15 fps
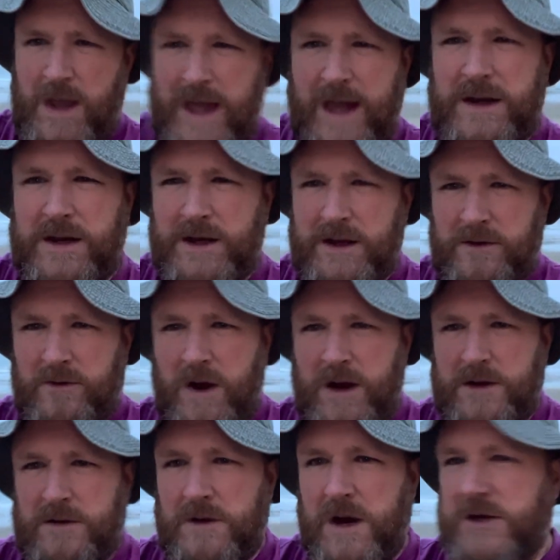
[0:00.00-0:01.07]
heading in the
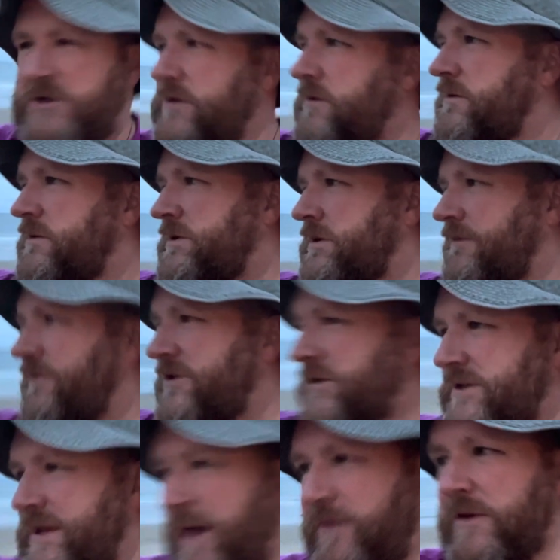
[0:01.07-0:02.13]
right direction
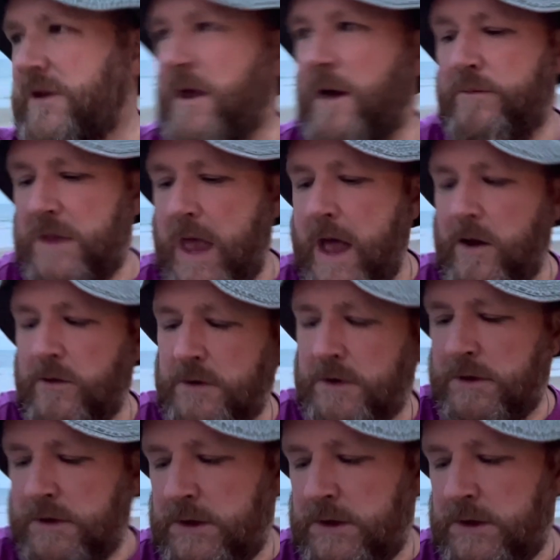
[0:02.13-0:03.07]
divisions have to come down